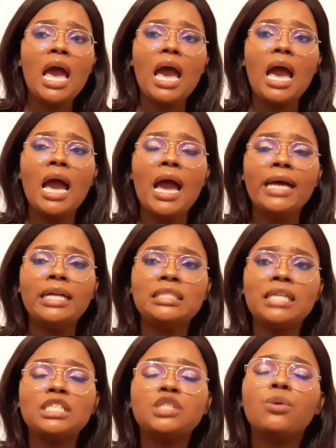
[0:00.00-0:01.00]
and
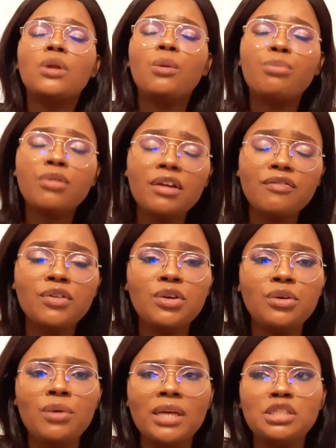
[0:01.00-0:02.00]
I just want to pray for
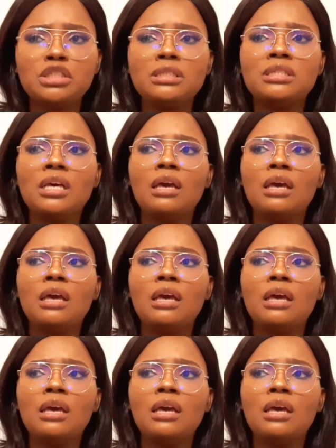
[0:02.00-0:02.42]
you and just say,